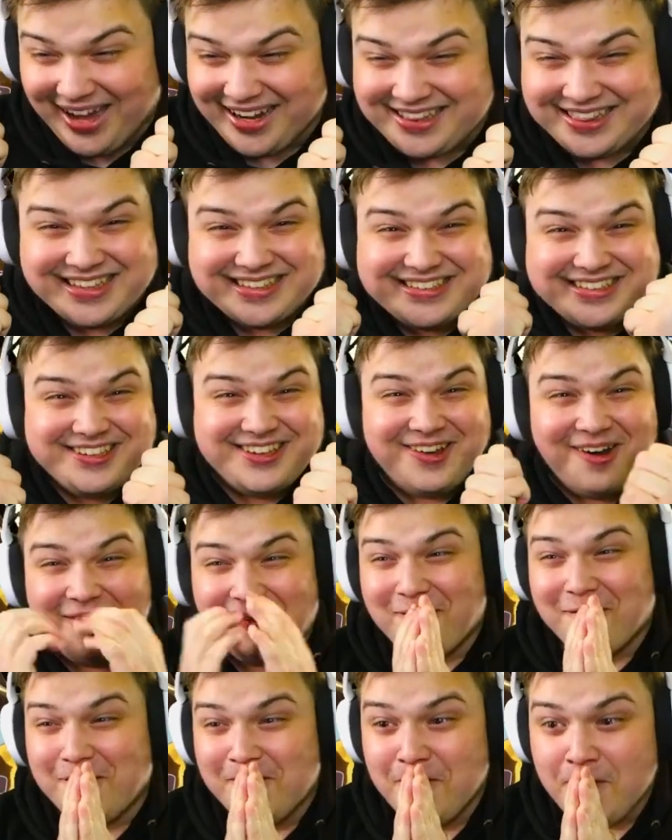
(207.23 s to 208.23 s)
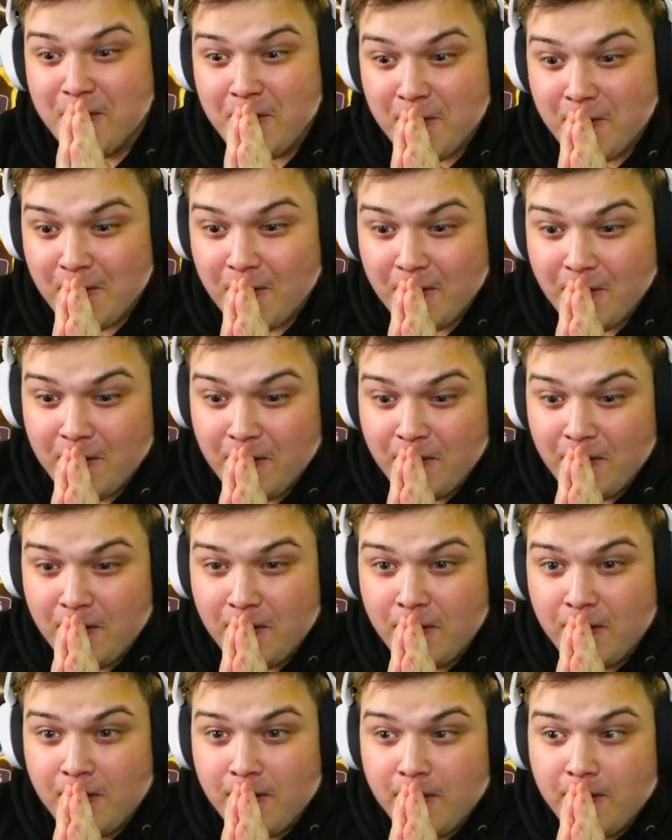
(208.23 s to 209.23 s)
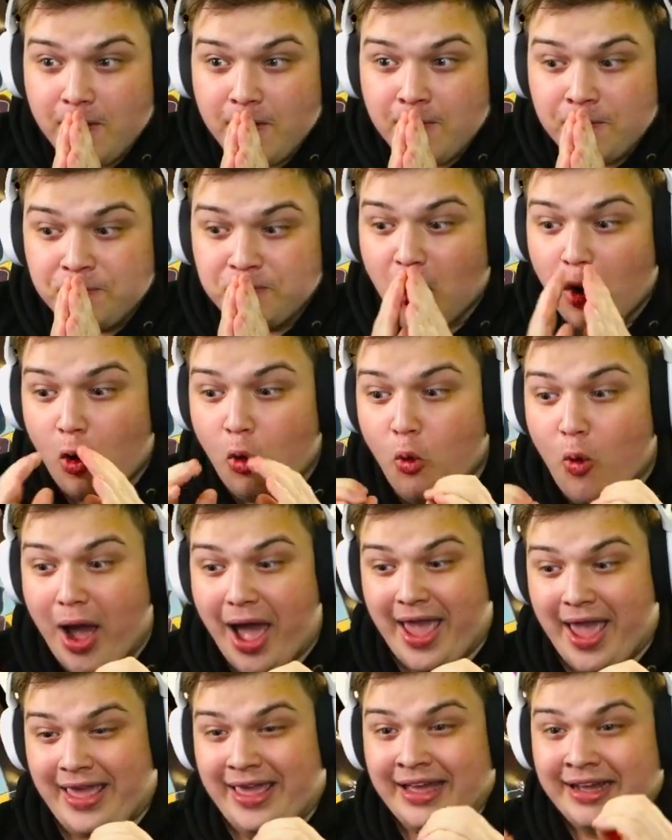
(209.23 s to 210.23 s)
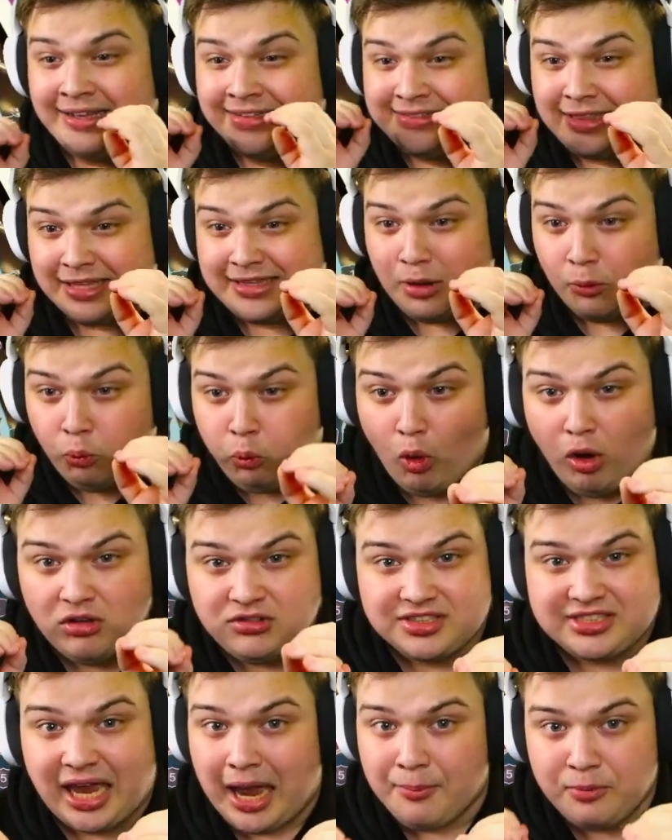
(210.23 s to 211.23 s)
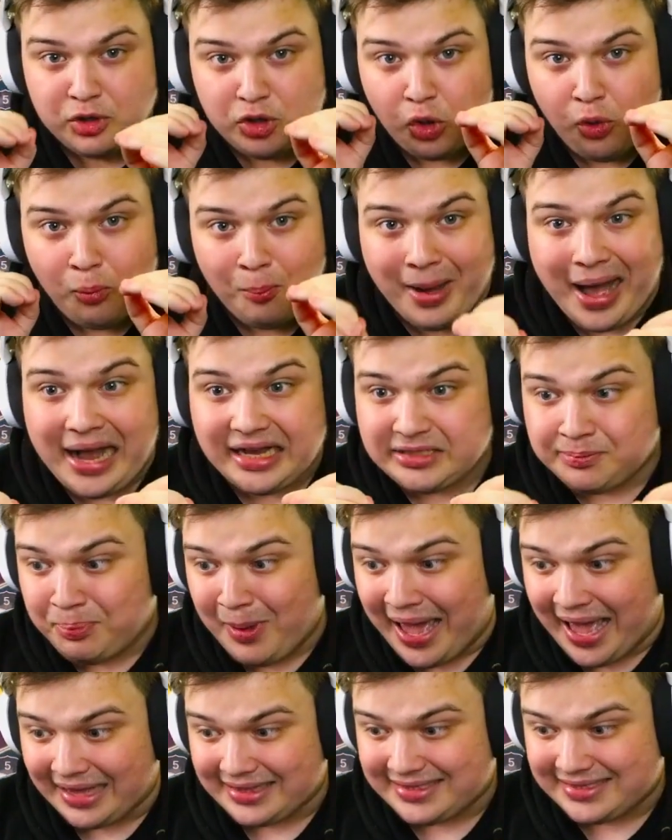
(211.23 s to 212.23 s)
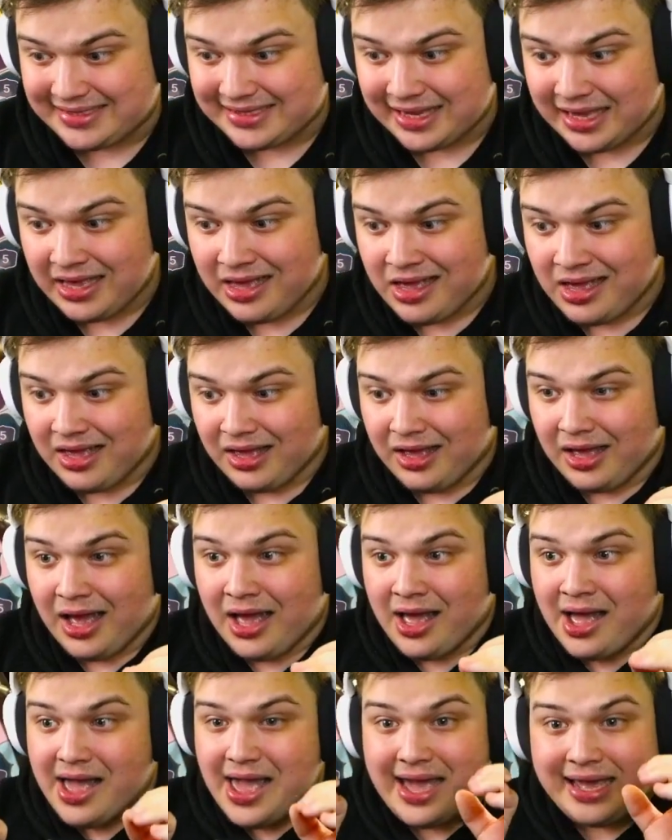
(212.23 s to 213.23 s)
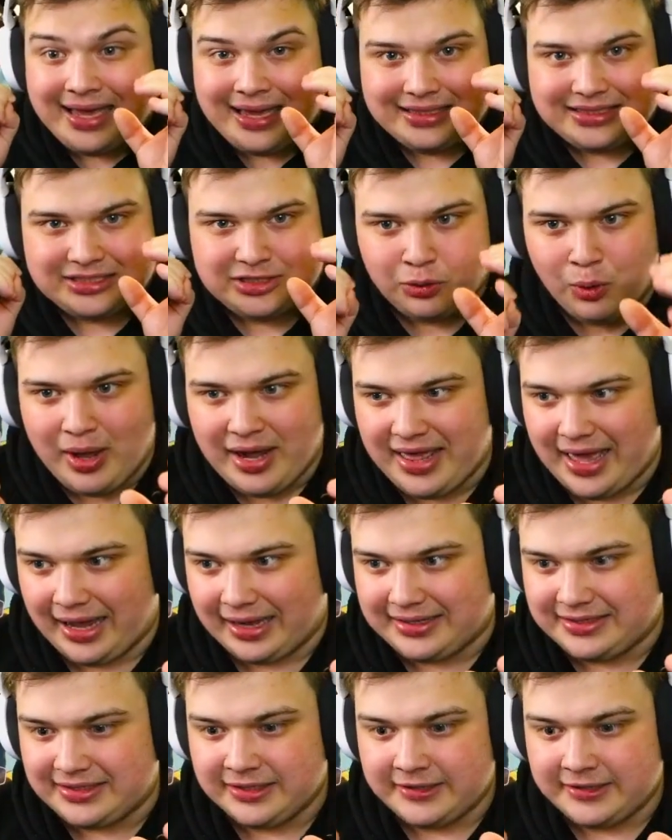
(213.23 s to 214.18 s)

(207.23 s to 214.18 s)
Let's go. No way. The, the one time we do max bets, it hits twenty X.